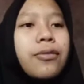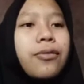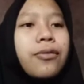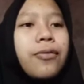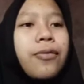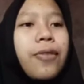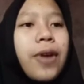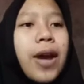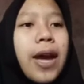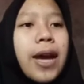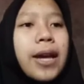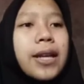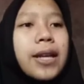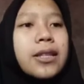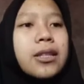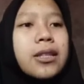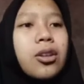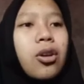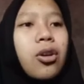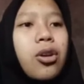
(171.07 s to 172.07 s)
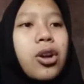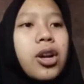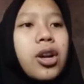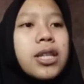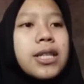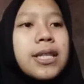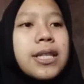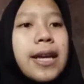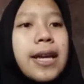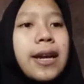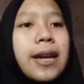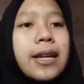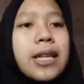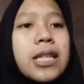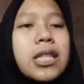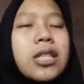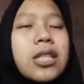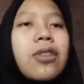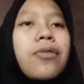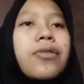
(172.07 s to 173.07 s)
facts or a
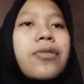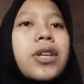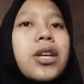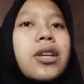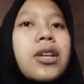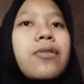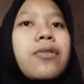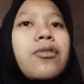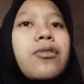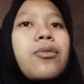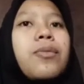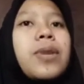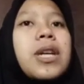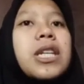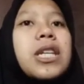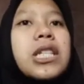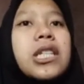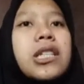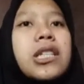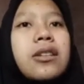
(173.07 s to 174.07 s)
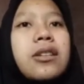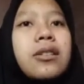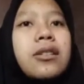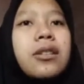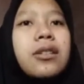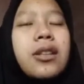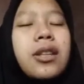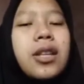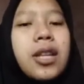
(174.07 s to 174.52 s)
series of the information.